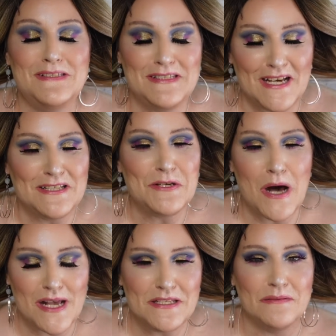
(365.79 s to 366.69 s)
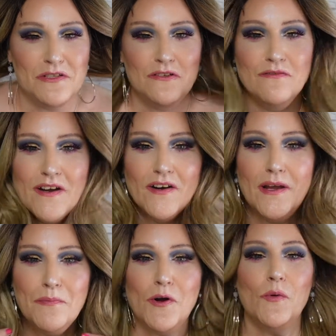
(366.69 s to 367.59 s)
That's awesome too.
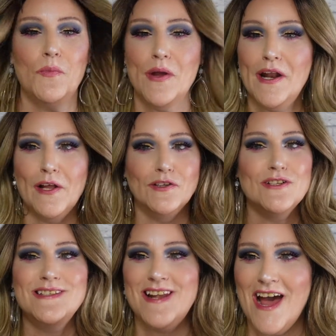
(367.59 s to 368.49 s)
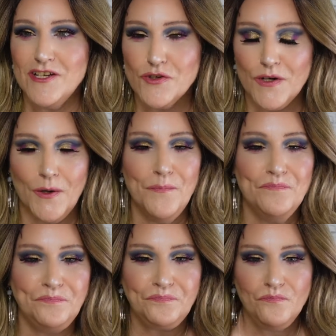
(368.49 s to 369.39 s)
Very appropriate, it looks natural.
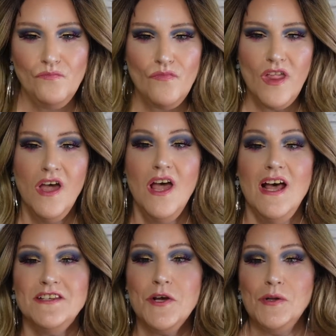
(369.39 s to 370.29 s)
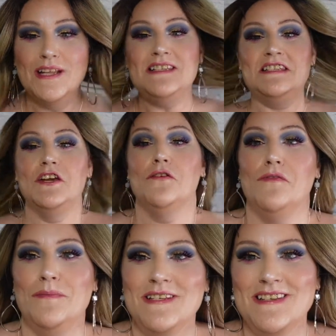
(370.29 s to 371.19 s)
So let's see her
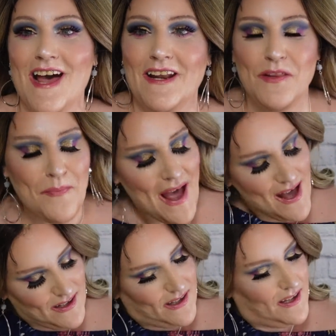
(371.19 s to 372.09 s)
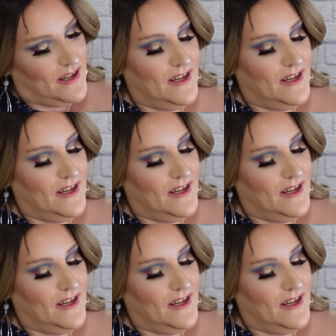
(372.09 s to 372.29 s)
from the side and the back.